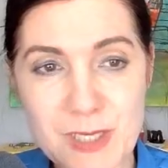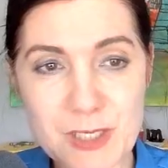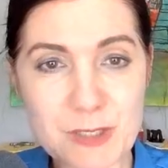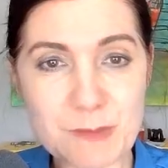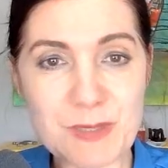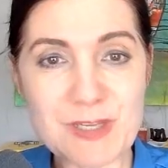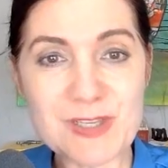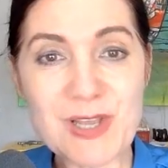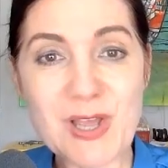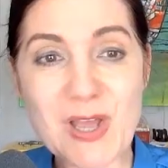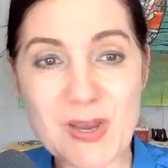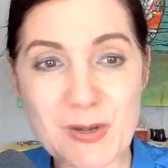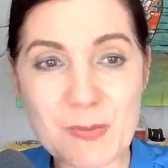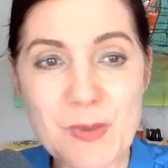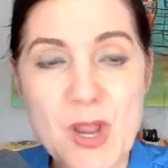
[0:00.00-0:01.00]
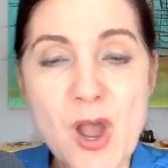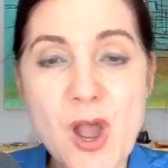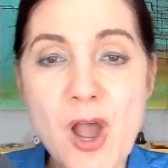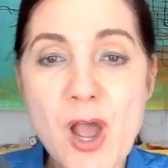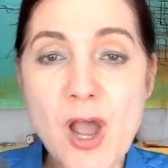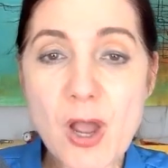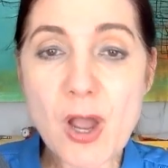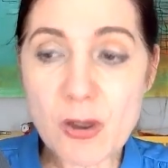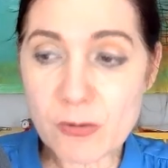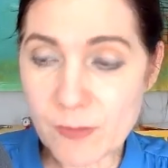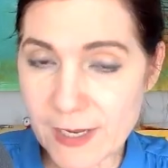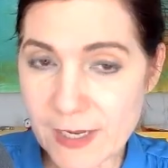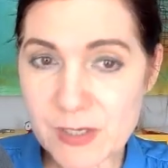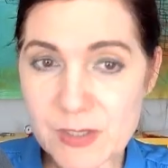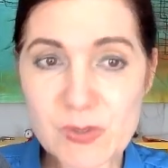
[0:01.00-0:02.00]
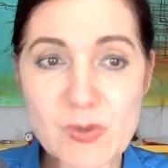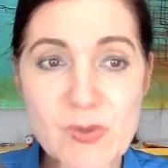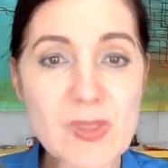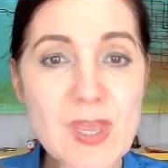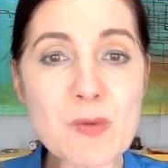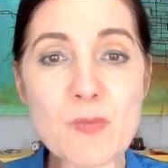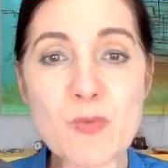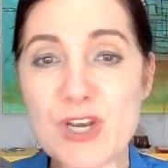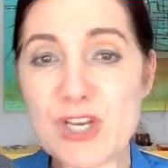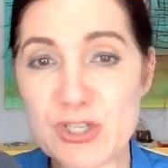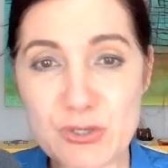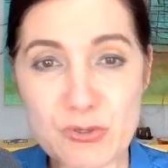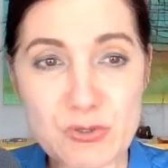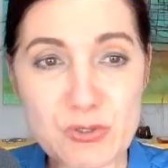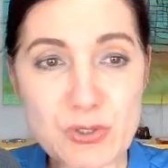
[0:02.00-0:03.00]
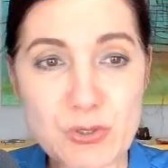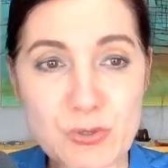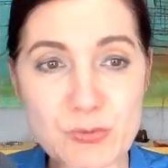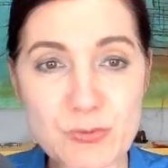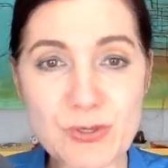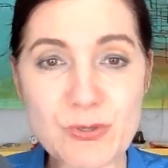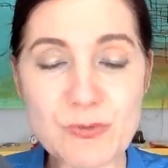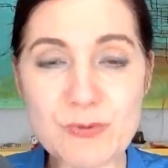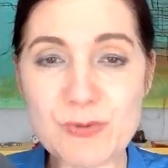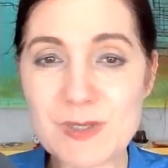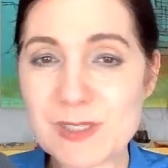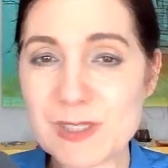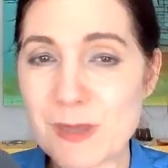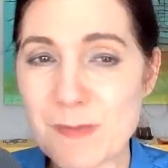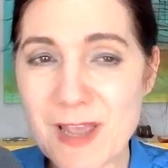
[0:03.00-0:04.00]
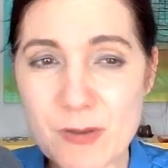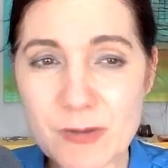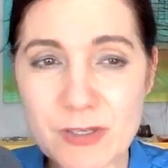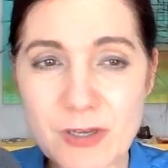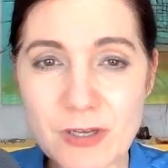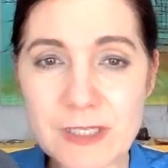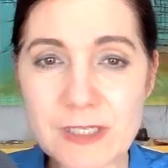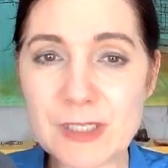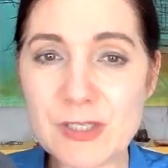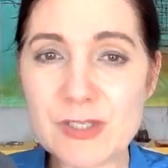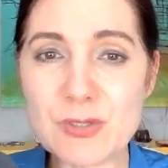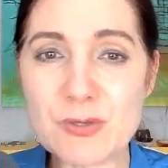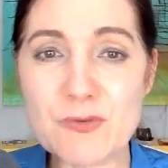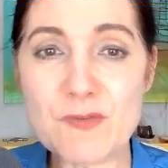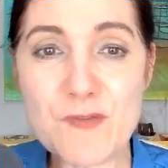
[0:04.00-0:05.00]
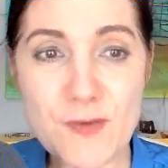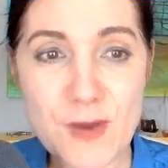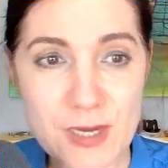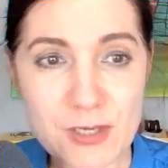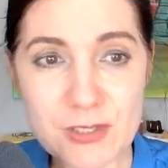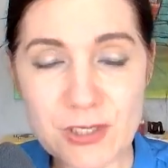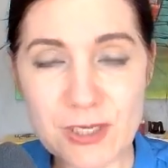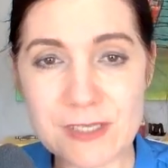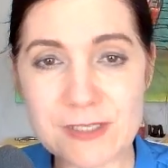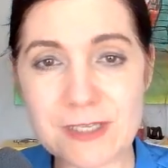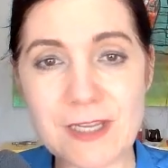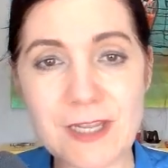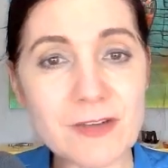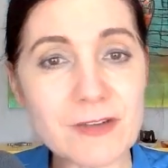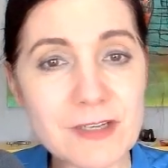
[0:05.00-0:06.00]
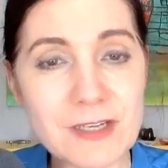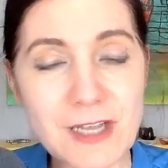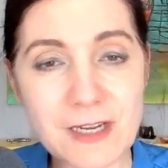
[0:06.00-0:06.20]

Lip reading: should be done. All right. So then what did you do? You somehow got into franchising. How did that